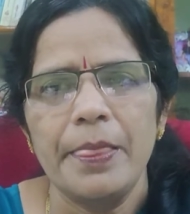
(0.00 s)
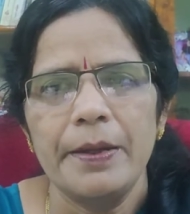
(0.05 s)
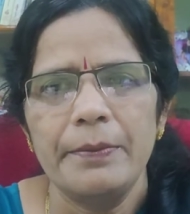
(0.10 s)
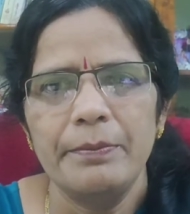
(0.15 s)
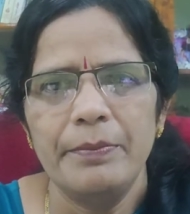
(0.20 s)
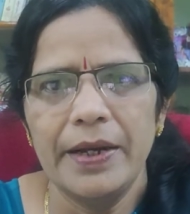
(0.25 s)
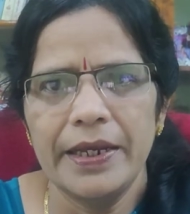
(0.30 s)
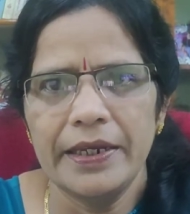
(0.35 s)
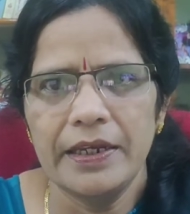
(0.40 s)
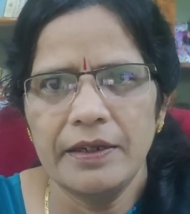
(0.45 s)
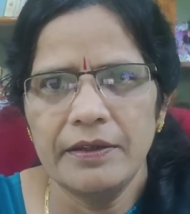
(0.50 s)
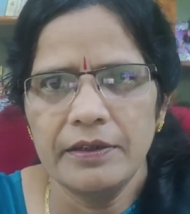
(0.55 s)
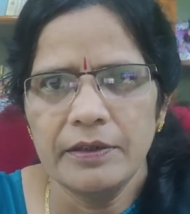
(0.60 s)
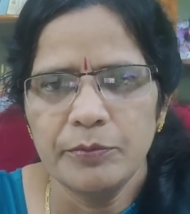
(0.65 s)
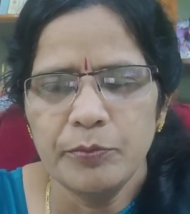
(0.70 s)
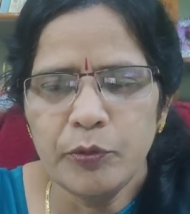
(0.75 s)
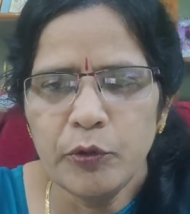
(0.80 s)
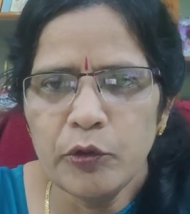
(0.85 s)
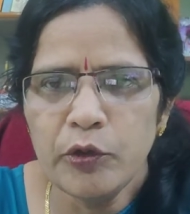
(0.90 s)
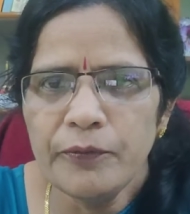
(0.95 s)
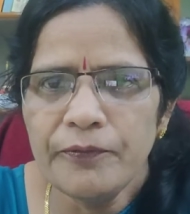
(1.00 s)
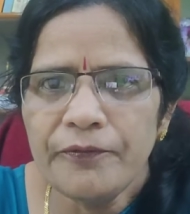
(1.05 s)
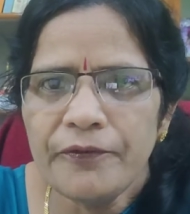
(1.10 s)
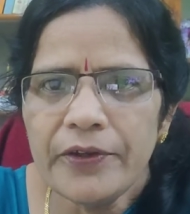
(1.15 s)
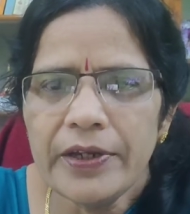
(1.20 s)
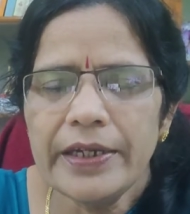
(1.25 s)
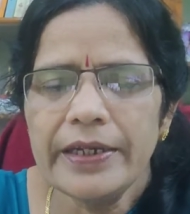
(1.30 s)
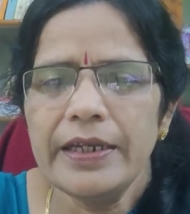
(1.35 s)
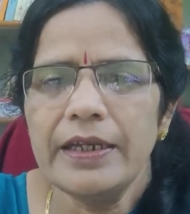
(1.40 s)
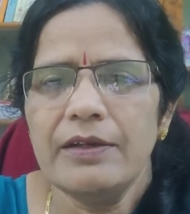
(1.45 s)
by
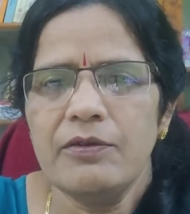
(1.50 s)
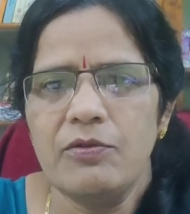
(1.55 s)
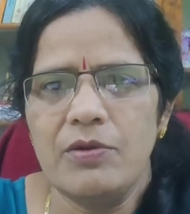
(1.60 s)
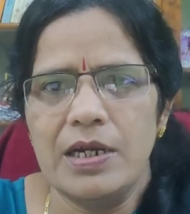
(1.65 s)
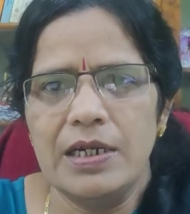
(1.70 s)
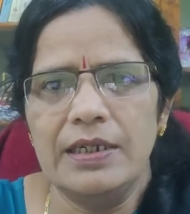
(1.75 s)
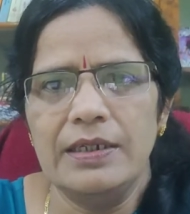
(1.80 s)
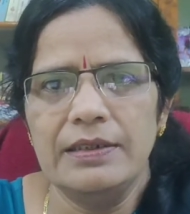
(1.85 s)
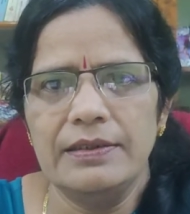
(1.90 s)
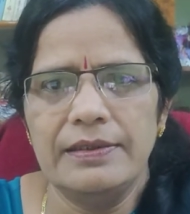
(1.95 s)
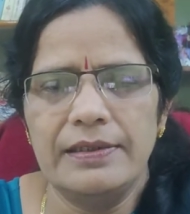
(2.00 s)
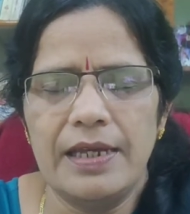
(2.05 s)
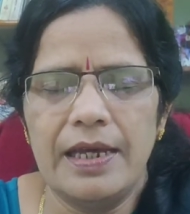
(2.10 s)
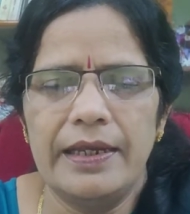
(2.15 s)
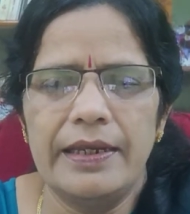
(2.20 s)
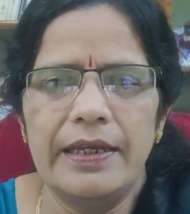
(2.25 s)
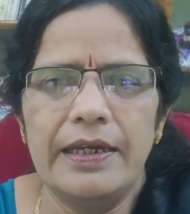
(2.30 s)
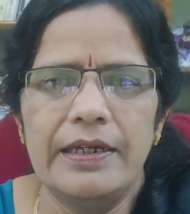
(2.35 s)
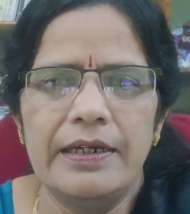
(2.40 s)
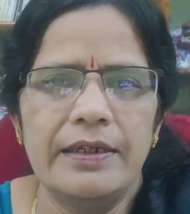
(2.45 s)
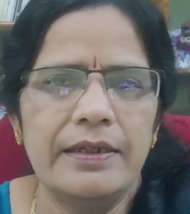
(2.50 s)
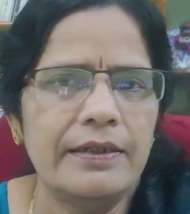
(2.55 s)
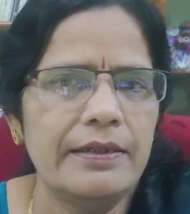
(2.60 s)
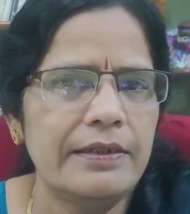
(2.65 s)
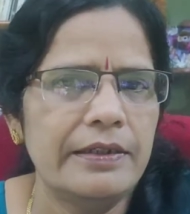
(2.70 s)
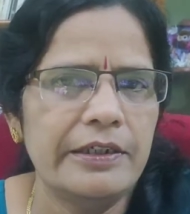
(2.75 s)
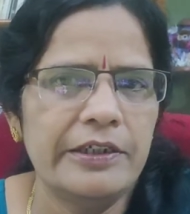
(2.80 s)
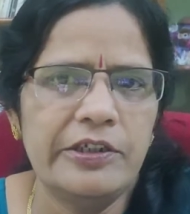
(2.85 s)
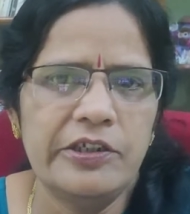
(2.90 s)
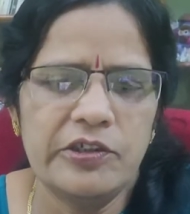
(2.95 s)
fulfilling one desire,
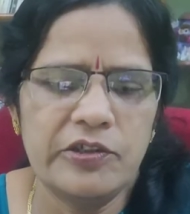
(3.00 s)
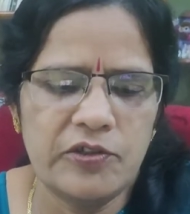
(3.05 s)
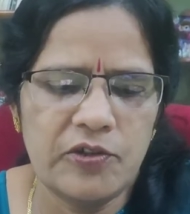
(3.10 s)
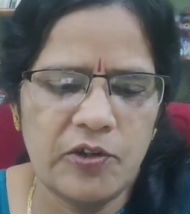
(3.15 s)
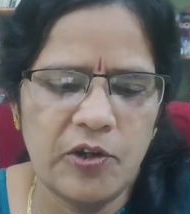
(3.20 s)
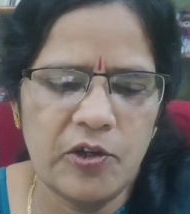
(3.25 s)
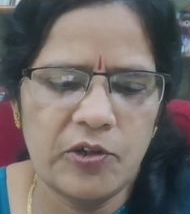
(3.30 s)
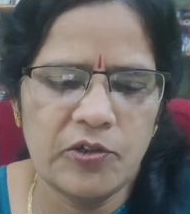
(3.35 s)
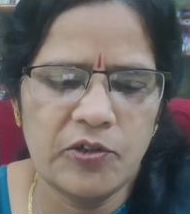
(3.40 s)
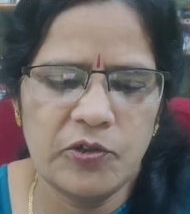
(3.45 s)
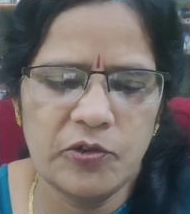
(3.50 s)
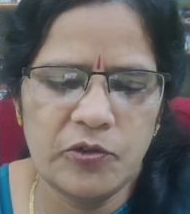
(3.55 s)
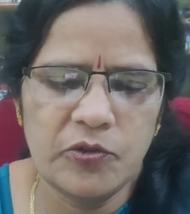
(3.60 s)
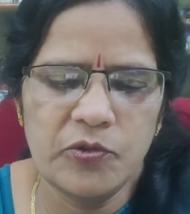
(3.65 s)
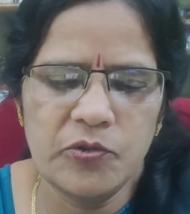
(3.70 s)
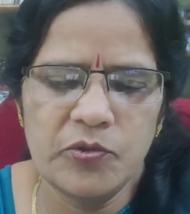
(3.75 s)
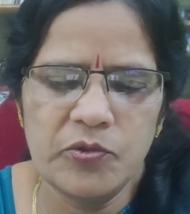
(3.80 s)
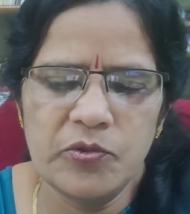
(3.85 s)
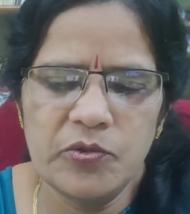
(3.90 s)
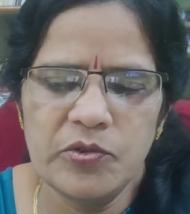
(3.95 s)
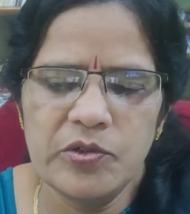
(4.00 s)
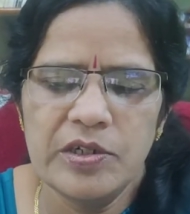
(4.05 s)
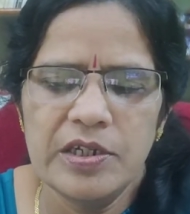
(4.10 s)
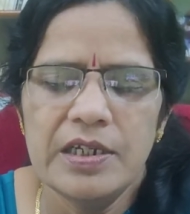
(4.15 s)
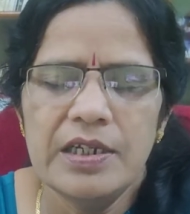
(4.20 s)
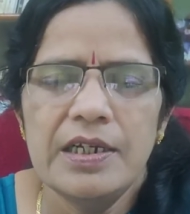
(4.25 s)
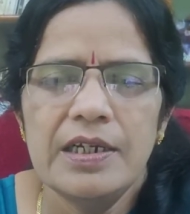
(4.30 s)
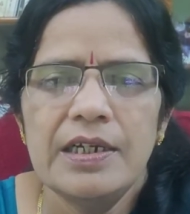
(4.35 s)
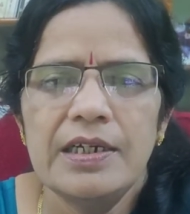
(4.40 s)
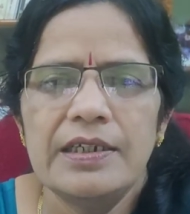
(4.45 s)
it is not true.
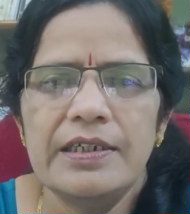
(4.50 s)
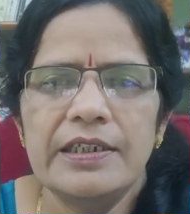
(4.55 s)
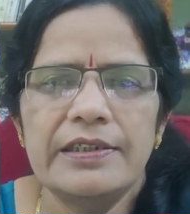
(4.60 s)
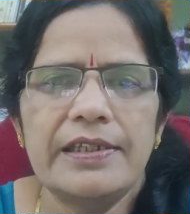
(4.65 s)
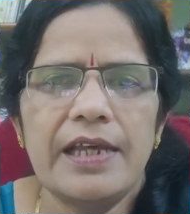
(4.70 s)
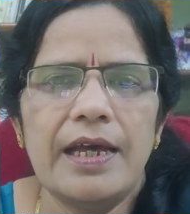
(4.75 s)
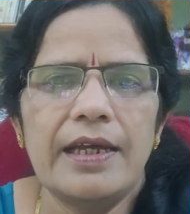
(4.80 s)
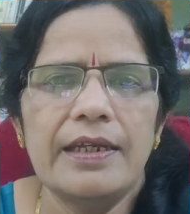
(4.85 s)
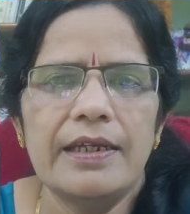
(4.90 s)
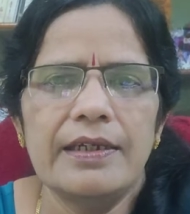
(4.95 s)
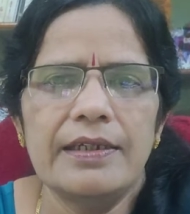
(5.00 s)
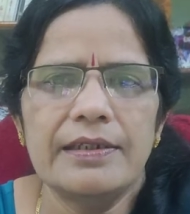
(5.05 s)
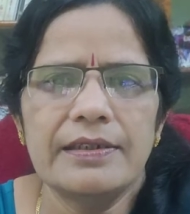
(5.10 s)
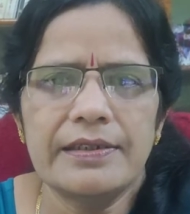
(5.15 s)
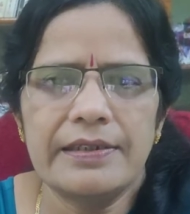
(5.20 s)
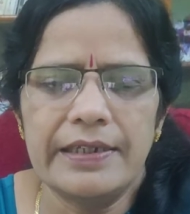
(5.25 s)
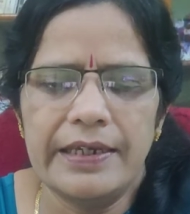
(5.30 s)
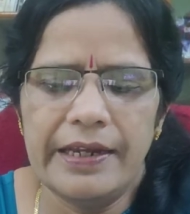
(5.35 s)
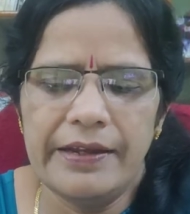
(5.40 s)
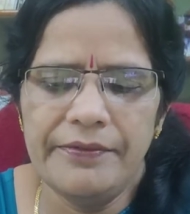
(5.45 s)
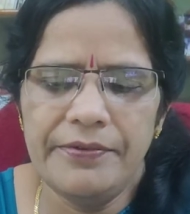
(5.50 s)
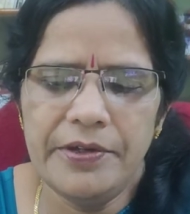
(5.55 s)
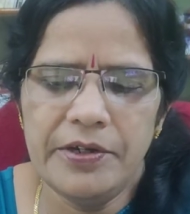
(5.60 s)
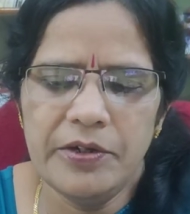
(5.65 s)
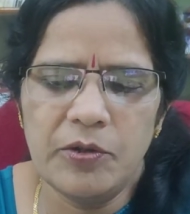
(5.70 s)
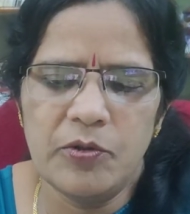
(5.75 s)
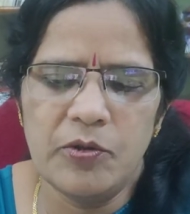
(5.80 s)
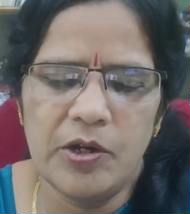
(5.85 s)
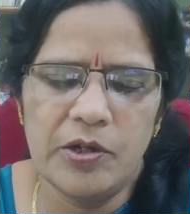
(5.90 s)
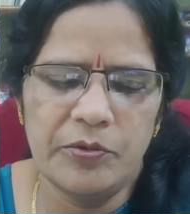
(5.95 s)
Desires never
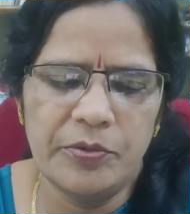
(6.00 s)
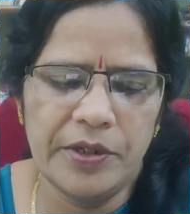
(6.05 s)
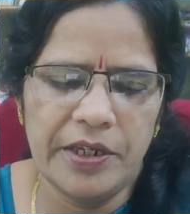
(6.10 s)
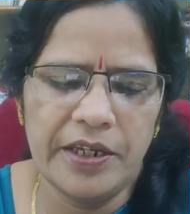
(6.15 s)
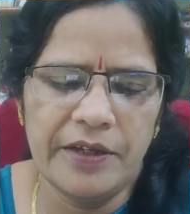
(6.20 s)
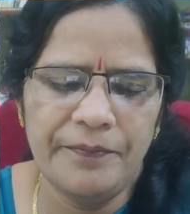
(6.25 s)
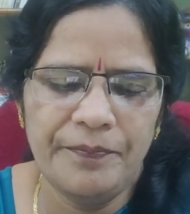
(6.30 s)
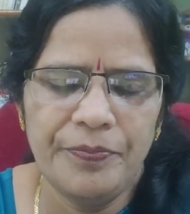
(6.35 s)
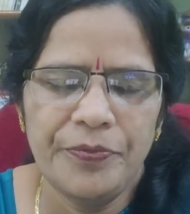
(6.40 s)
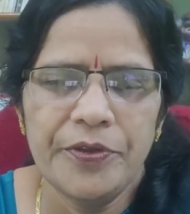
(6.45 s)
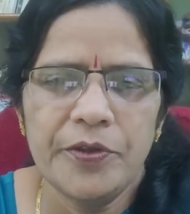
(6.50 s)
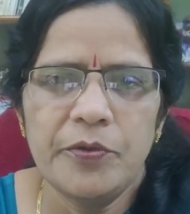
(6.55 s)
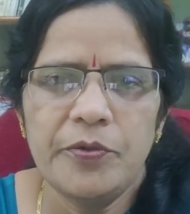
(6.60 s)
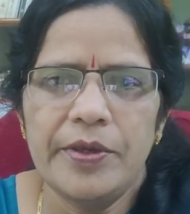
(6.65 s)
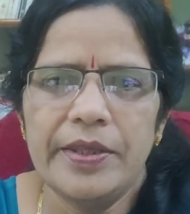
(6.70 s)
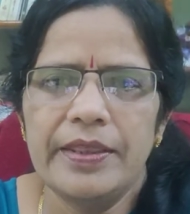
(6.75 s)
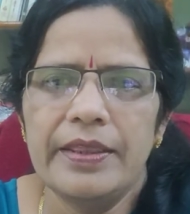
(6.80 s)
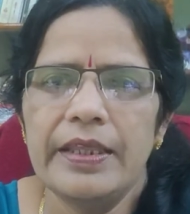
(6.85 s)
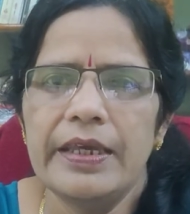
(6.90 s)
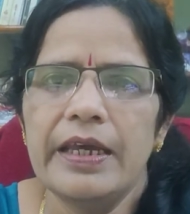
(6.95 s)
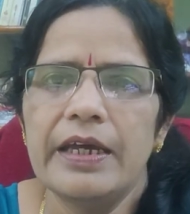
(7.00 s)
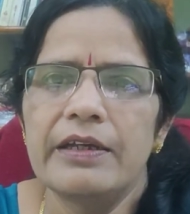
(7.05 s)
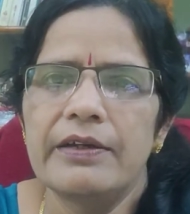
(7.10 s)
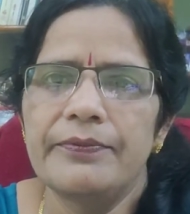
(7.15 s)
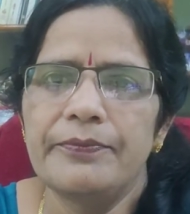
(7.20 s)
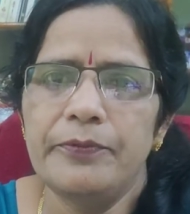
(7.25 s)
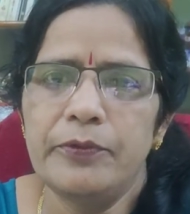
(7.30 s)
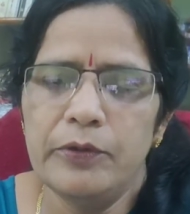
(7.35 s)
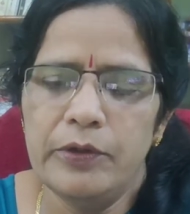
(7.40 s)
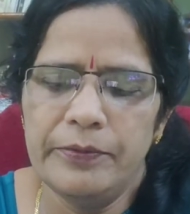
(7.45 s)
go away when they are
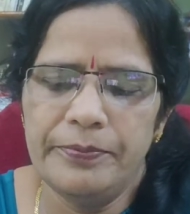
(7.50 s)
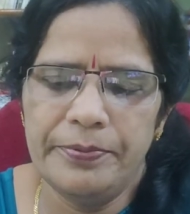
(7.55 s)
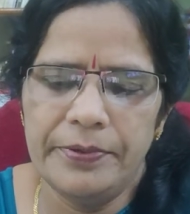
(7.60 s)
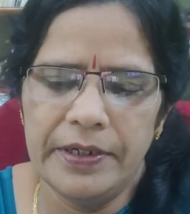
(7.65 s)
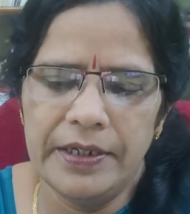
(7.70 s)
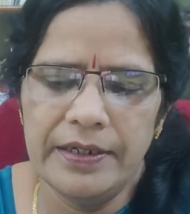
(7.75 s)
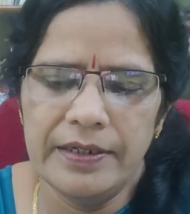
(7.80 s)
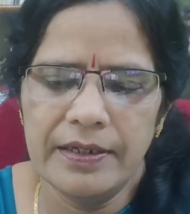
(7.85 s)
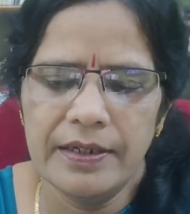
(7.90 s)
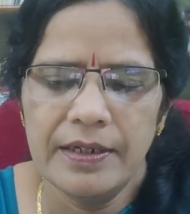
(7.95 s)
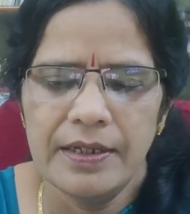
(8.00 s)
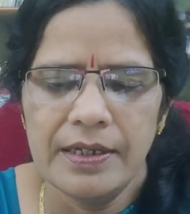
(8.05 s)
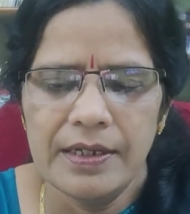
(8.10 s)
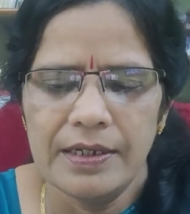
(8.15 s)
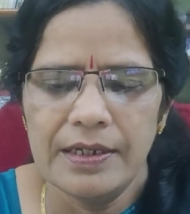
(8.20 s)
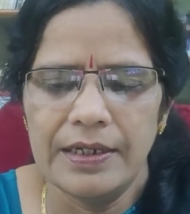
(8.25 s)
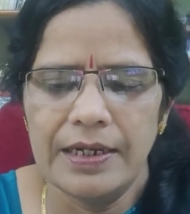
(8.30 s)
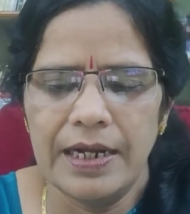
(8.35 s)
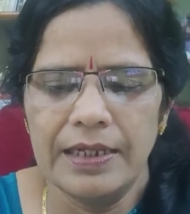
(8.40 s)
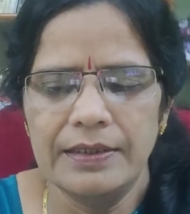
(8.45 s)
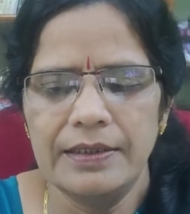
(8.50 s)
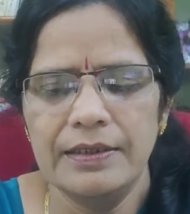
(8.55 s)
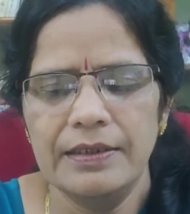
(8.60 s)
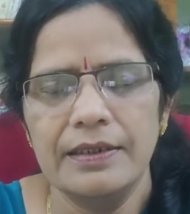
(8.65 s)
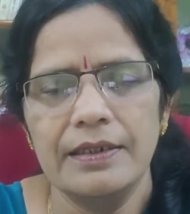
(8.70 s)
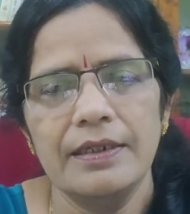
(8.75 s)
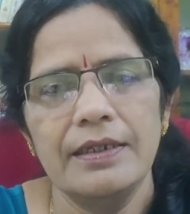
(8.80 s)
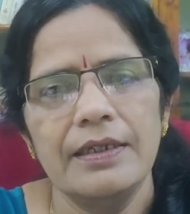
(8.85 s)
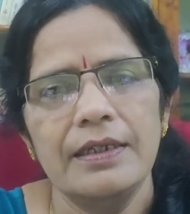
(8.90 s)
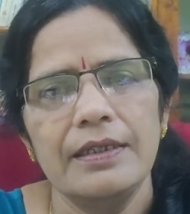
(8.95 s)
fulfilled. Rather,
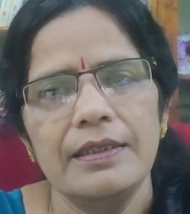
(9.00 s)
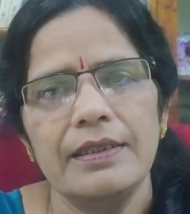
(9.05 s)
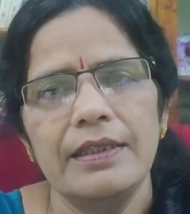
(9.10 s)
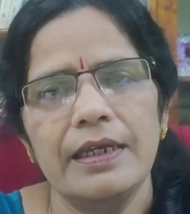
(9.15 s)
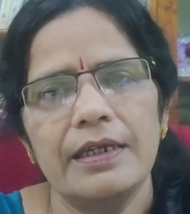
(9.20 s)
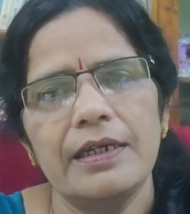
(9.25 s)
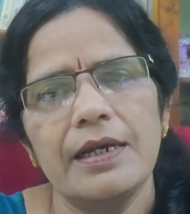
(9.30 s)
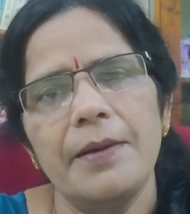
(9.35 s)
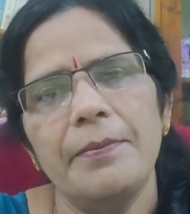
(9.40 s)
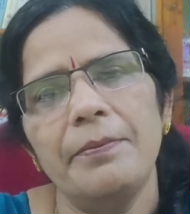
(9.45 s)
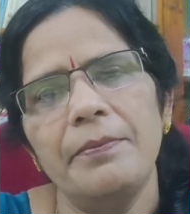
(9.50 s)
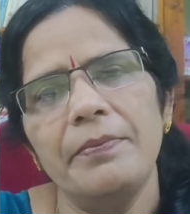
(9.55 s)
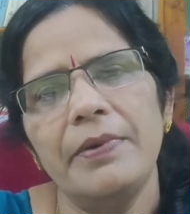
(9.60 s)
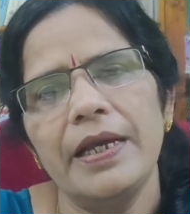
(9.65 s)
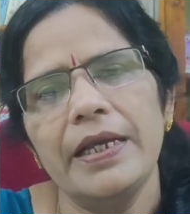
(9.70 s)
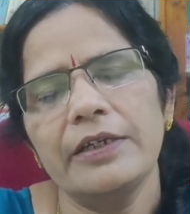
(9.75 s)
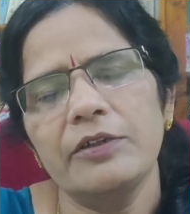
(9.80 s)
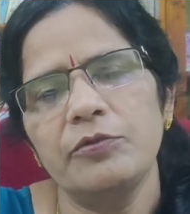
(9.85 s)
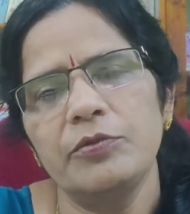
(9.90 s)
they come back